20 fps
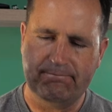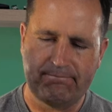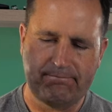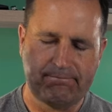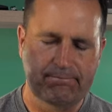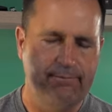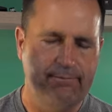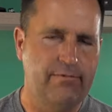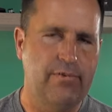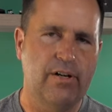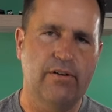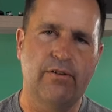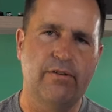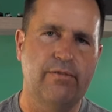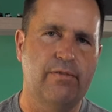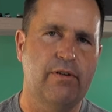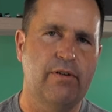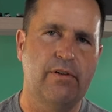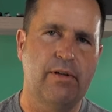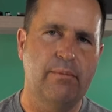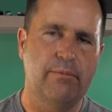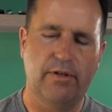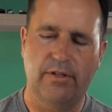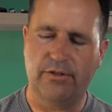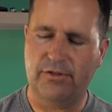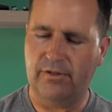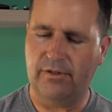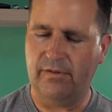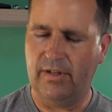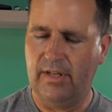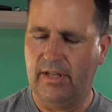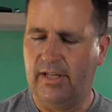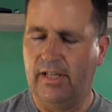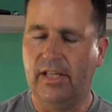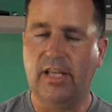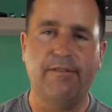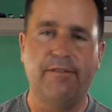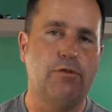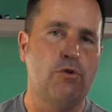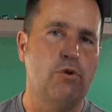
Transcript: Very, very impressive. If